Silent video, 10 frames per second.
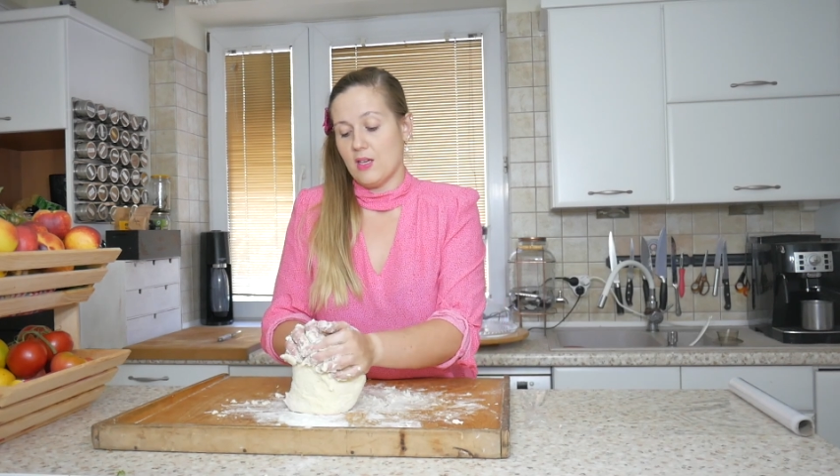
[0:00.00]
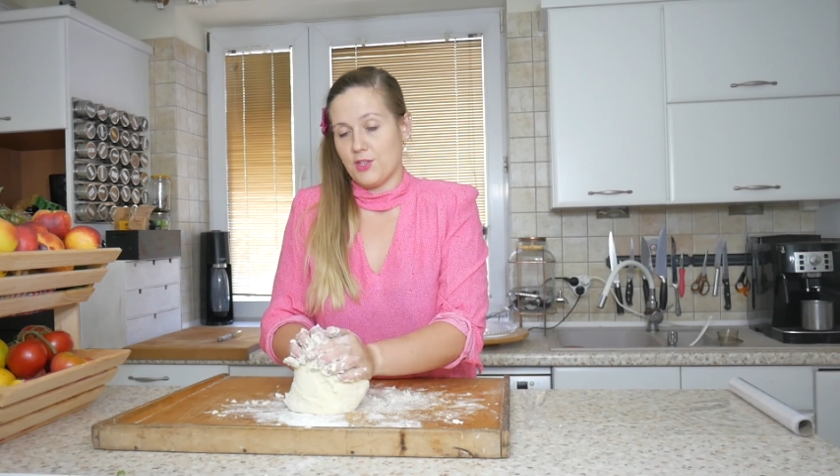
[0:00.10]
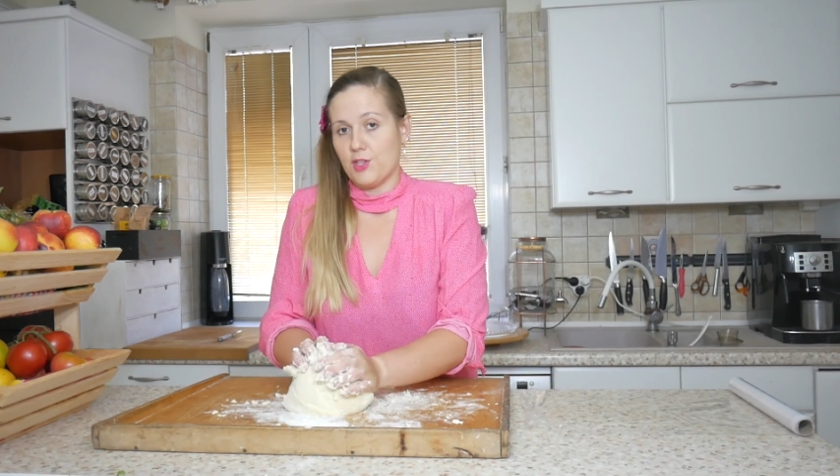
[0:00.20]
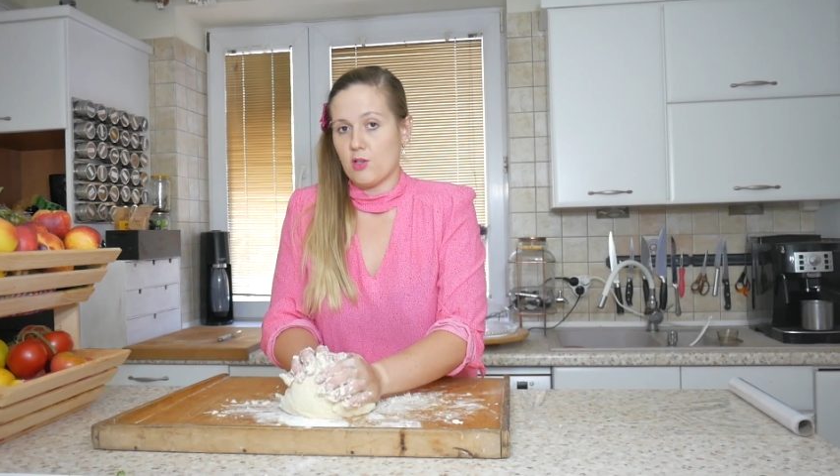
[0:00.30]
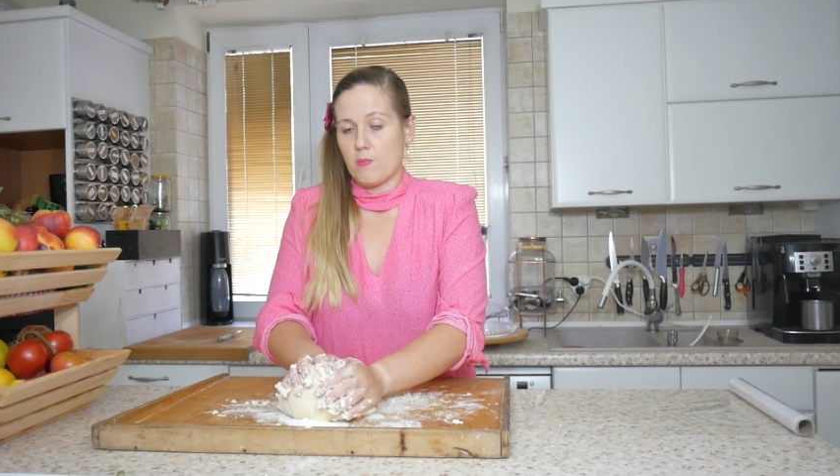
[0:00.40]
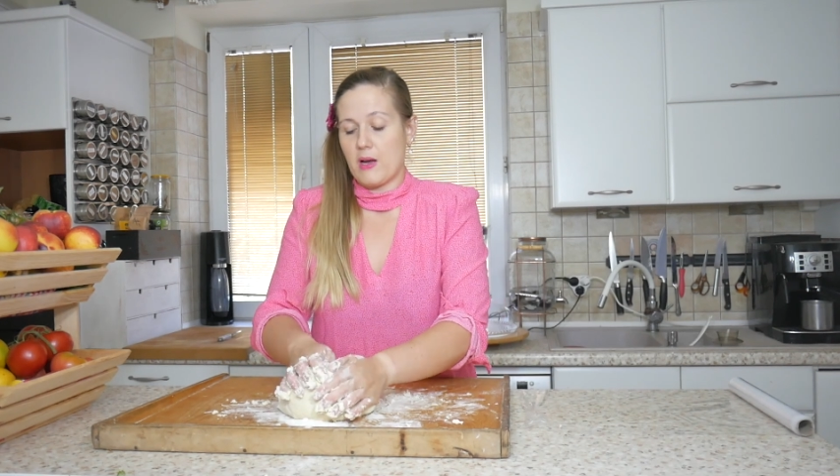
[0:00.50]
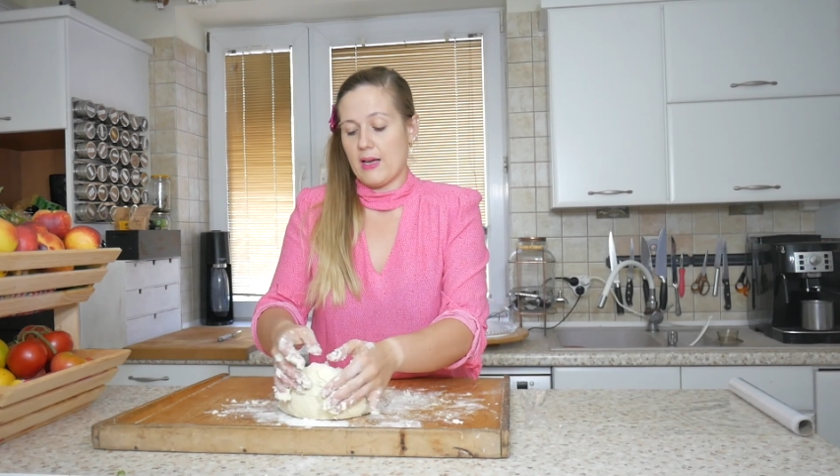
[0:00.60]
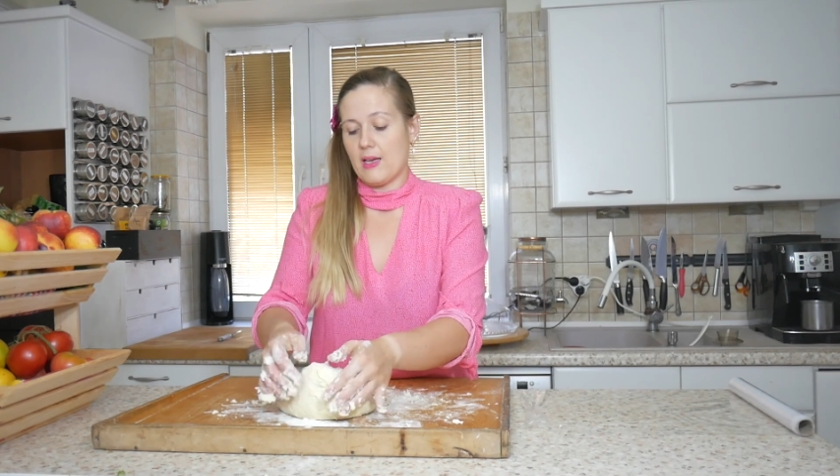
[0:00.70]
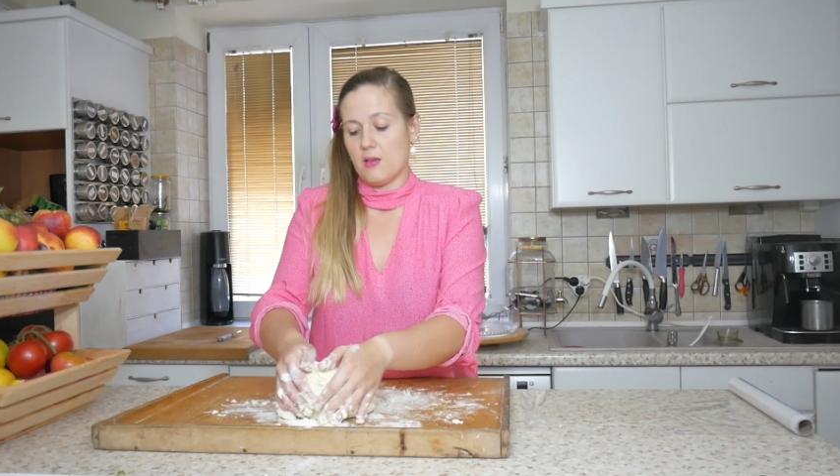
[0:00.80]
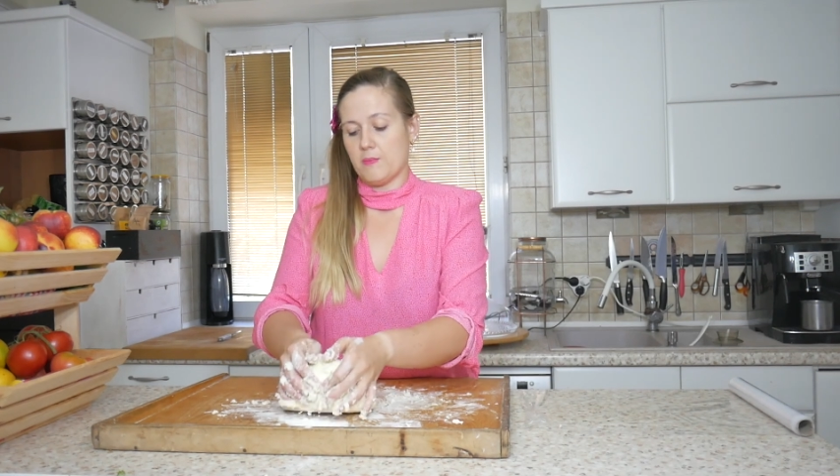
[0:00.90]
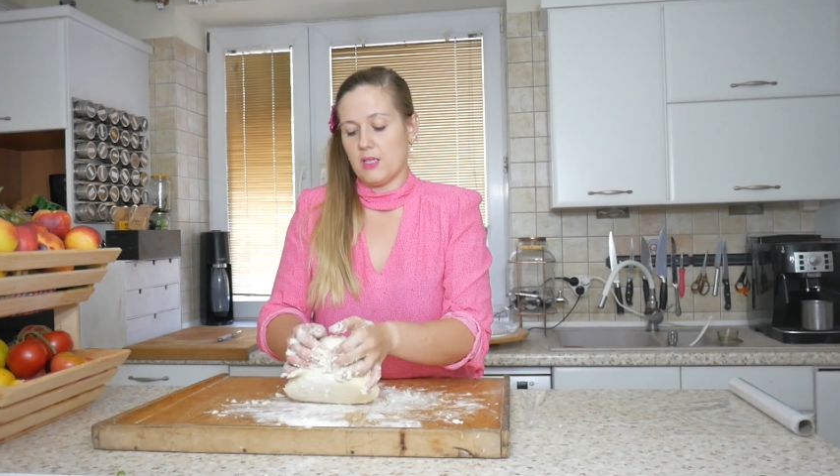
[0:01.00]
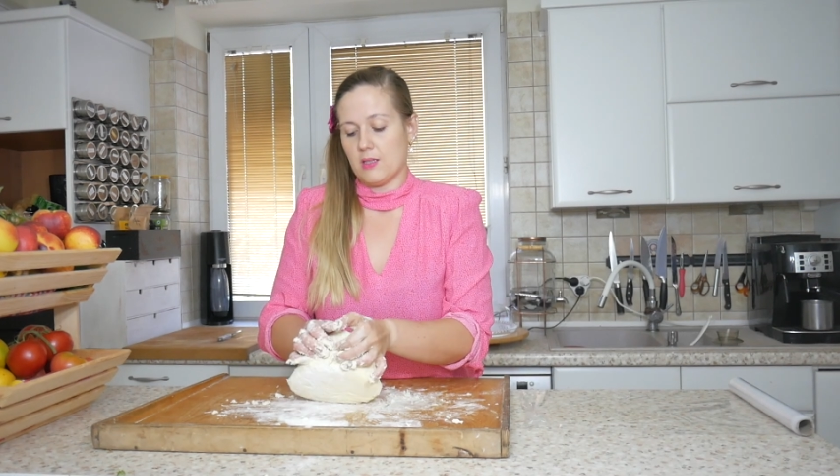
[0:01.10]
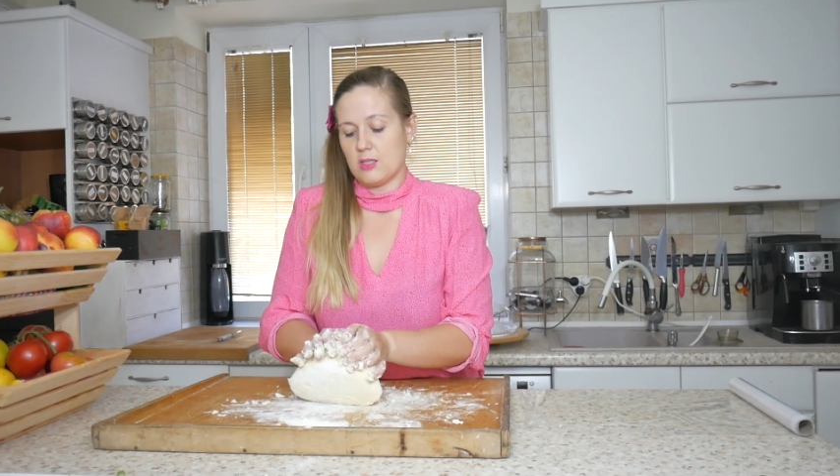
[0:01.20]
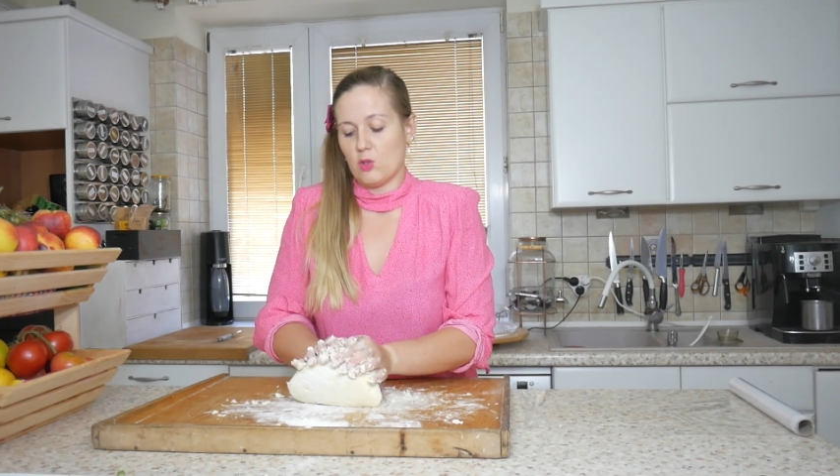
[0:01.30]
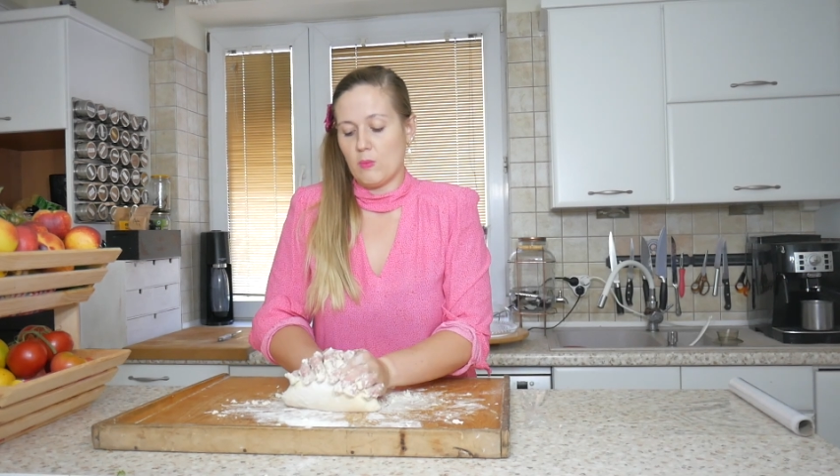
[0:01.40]
nearby,
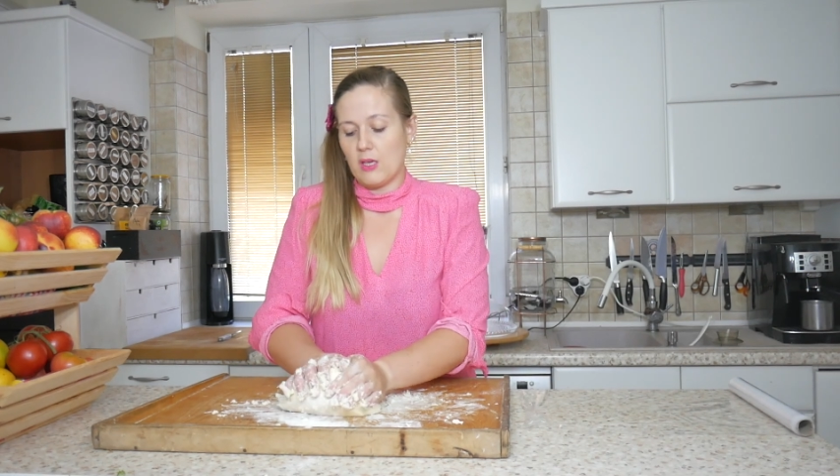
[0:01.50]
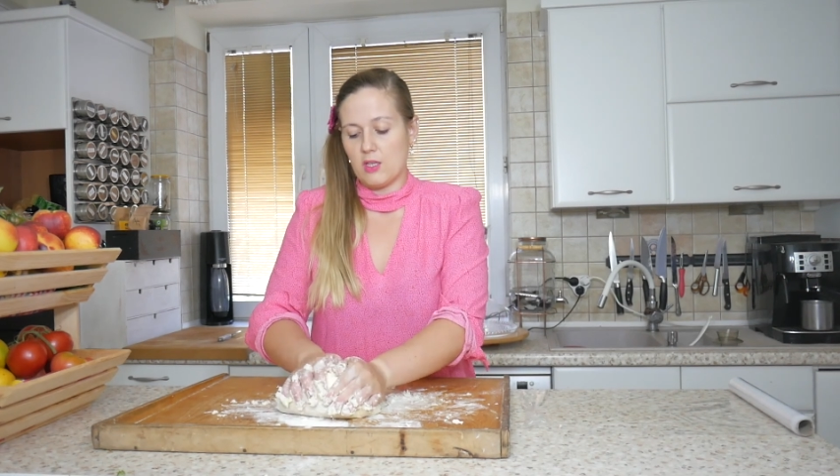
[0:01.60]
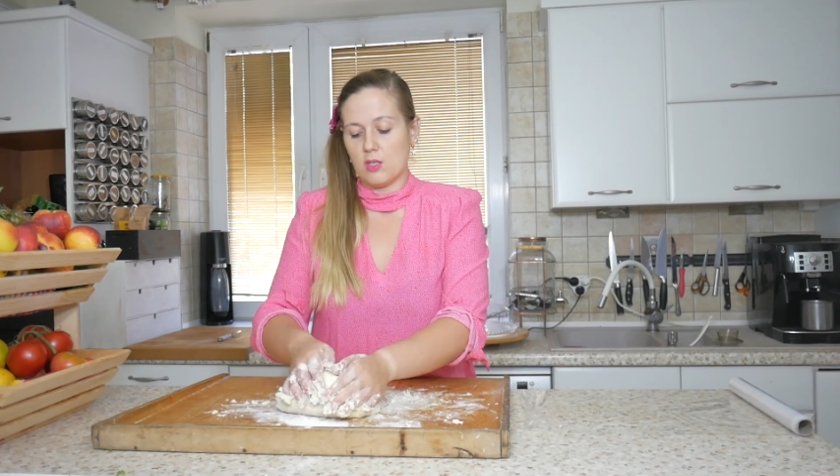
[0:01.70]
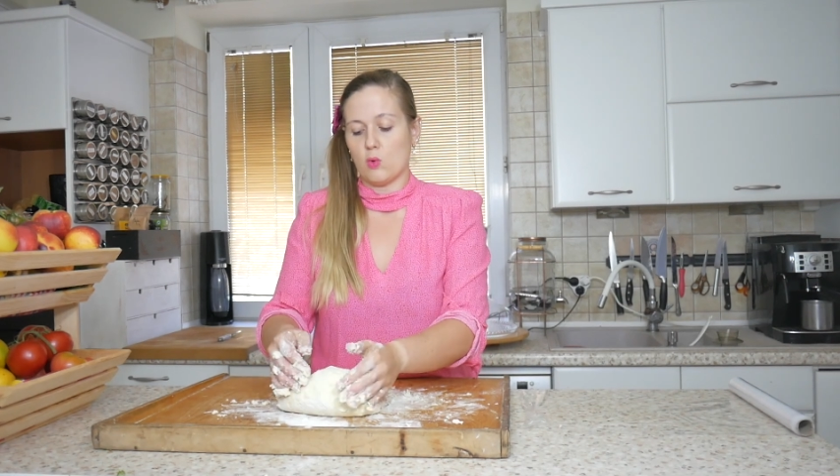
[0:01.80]
because you may need